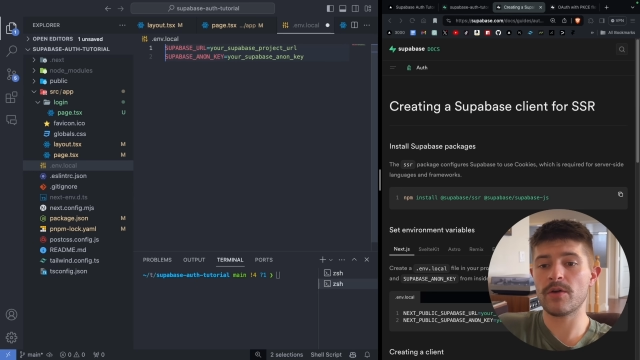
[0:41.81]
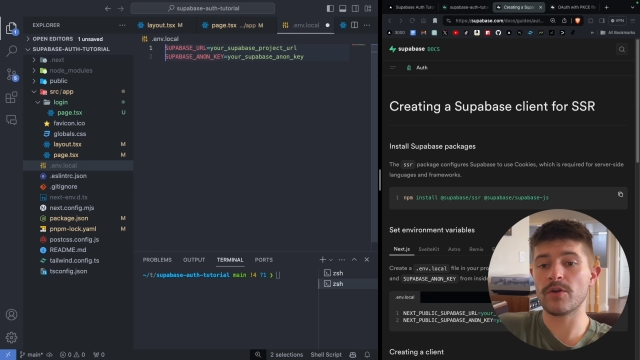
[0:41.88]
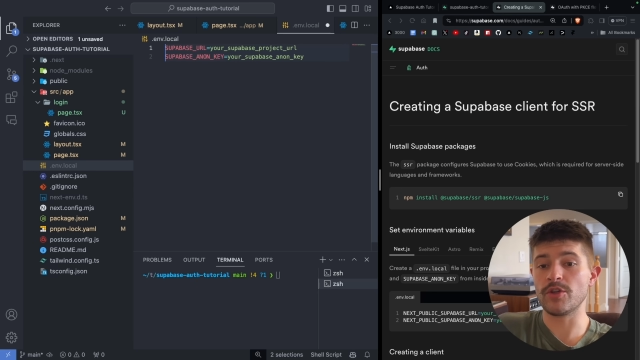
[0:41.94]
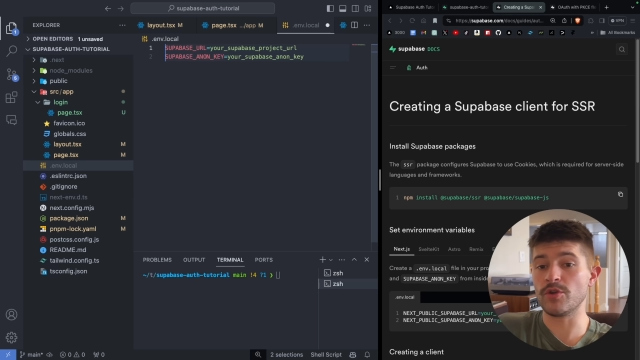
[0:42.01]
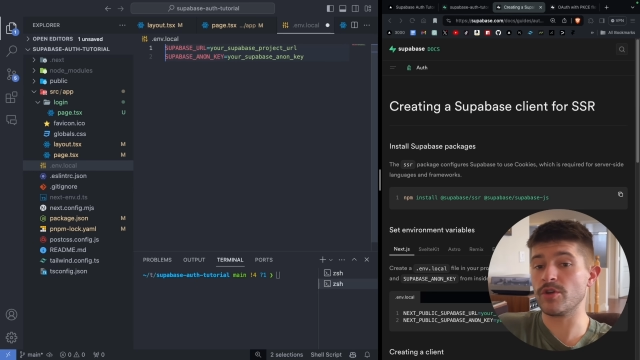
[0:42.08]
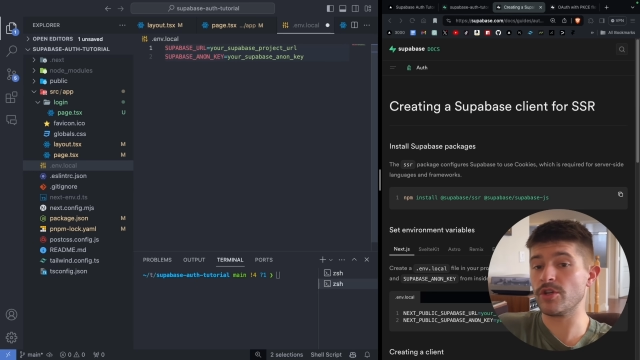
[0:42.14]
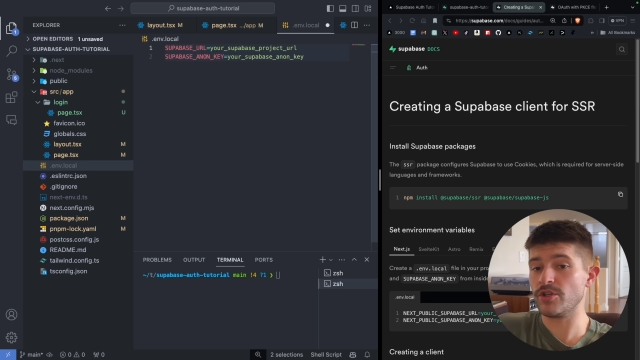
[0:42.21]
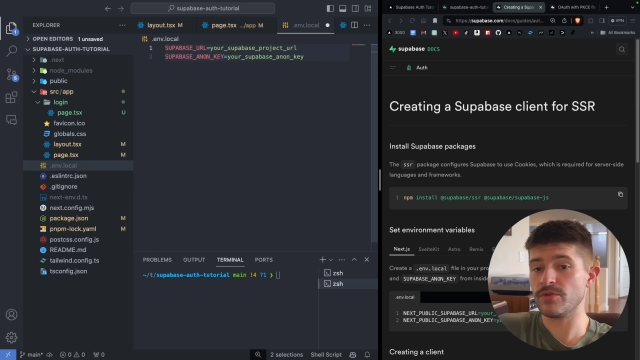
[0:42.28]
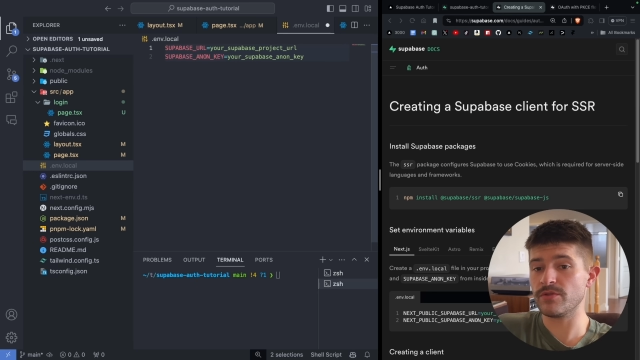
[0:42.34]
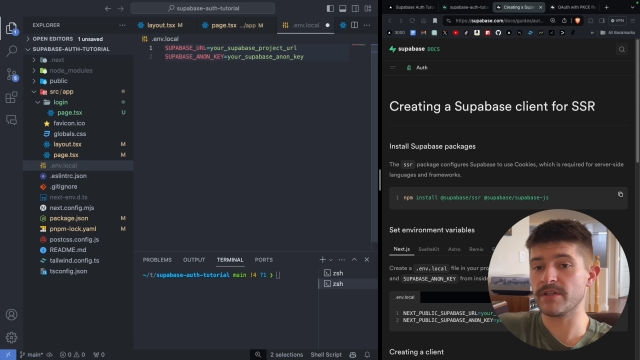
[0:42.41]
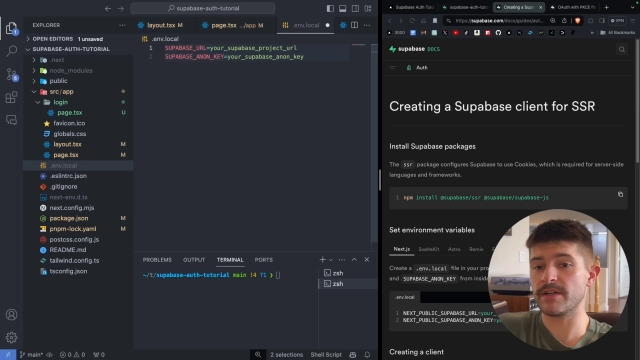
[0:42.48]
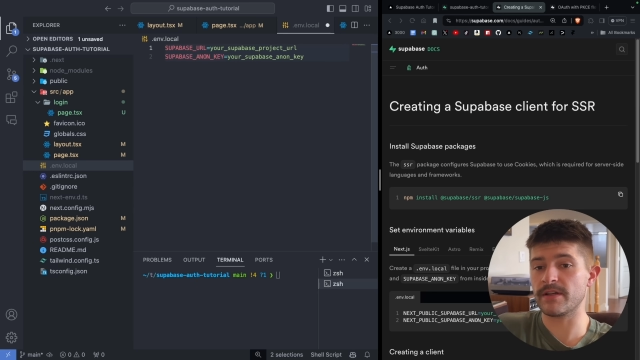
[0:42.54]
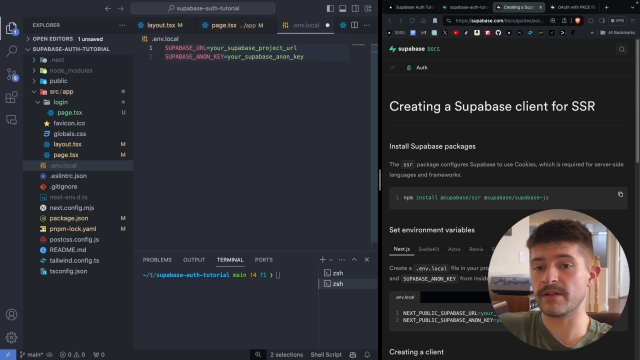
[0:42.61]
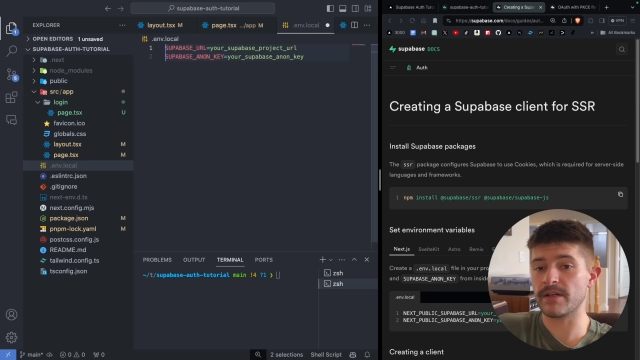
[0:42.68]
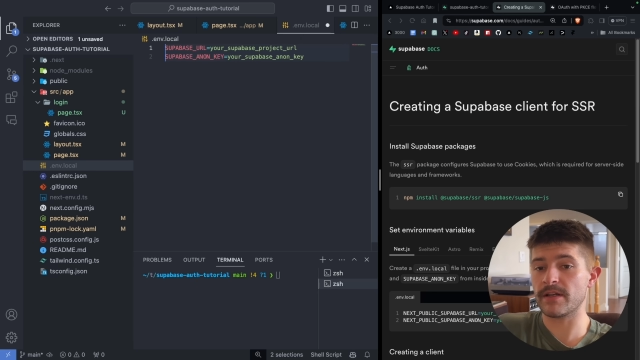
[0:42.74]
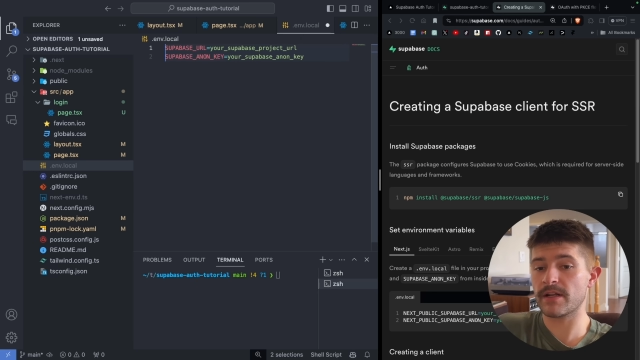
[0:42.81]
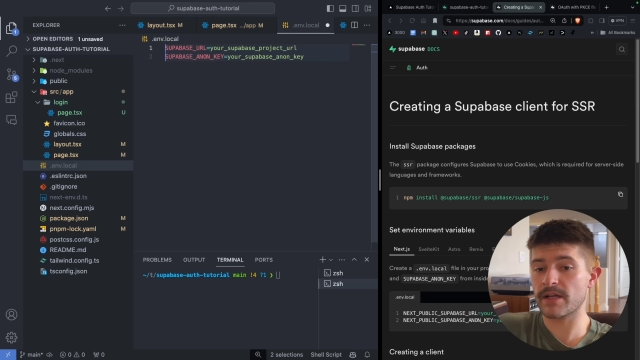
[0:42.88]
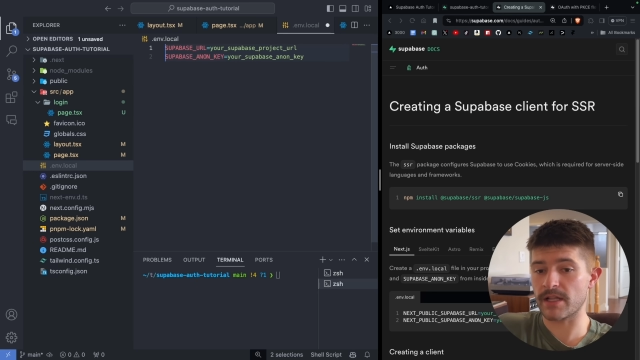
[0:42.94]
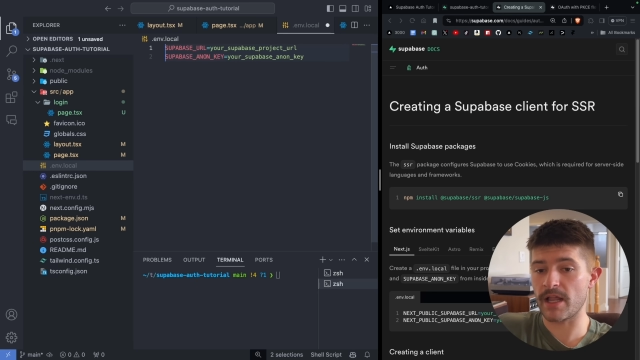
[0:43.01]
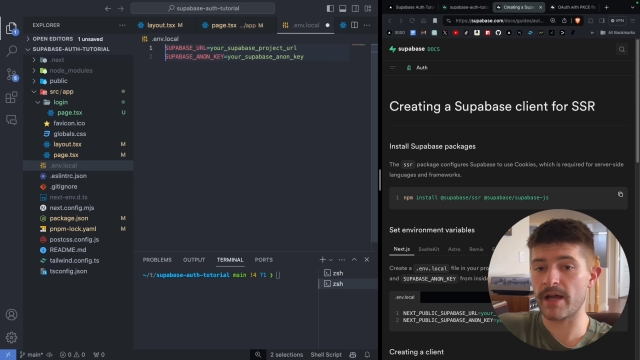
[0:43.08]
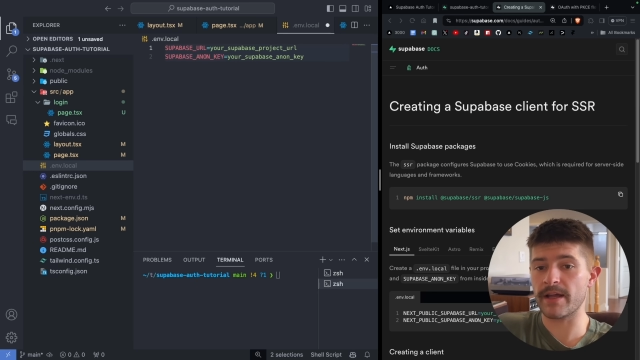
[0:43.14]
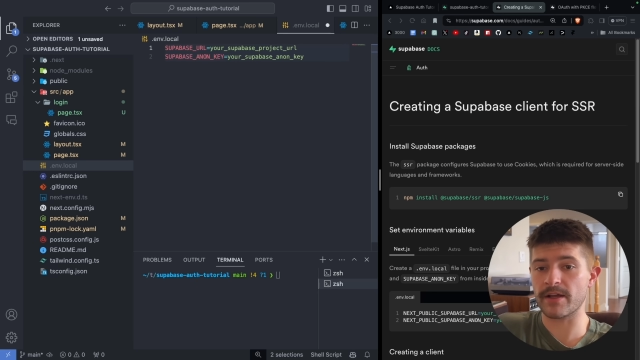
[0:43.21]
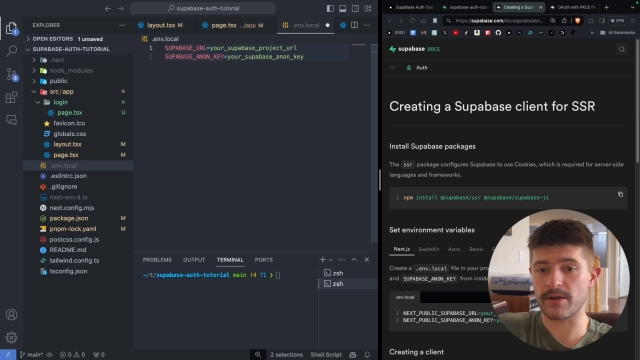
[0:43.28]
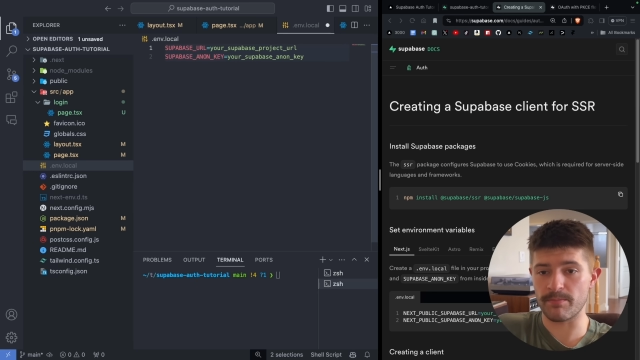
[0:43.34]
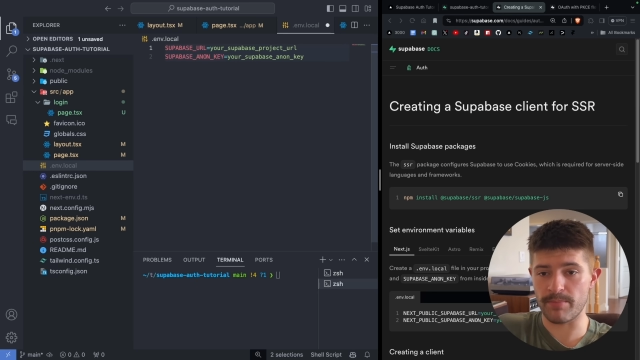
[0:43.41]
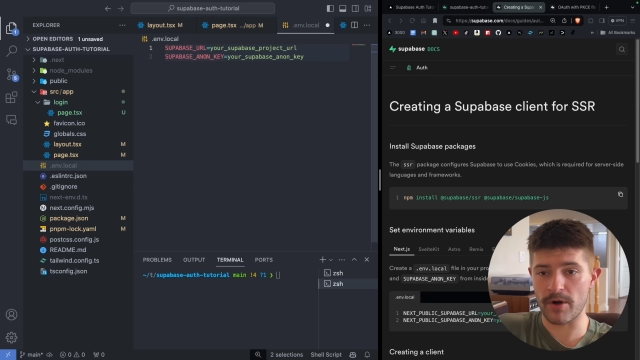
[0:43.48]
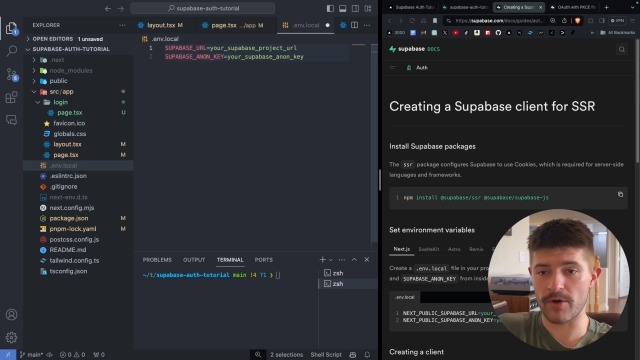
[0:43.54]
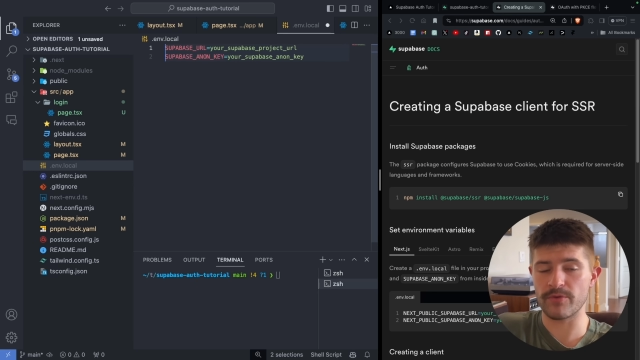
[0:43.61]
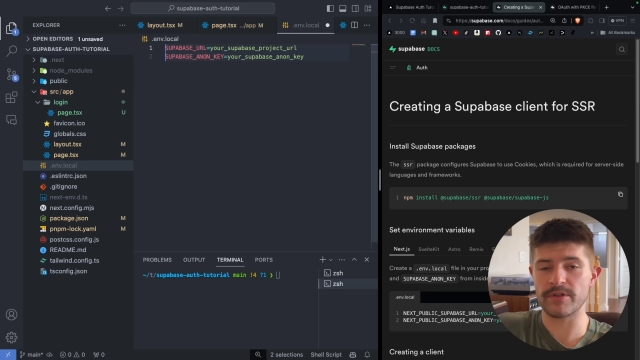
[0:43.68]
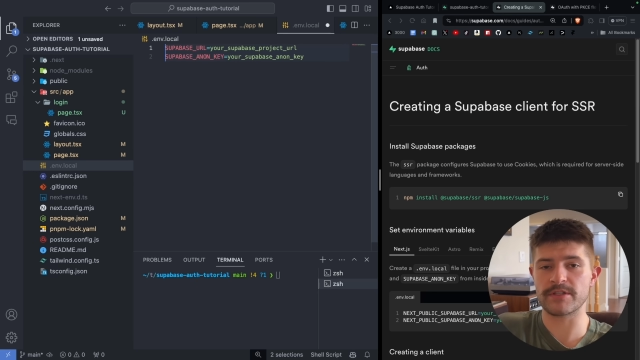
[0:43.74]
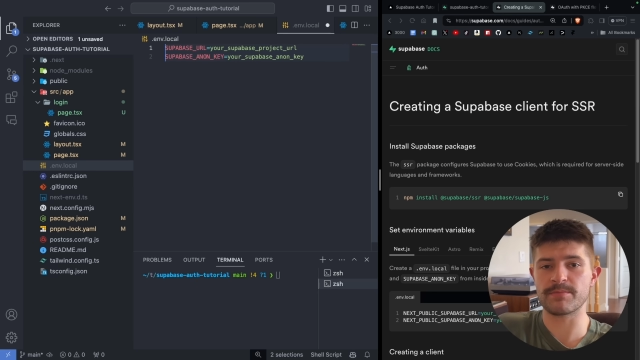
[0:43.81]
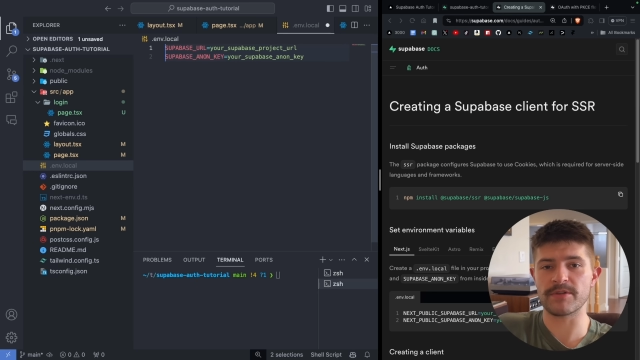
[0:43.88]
You can use it in client components,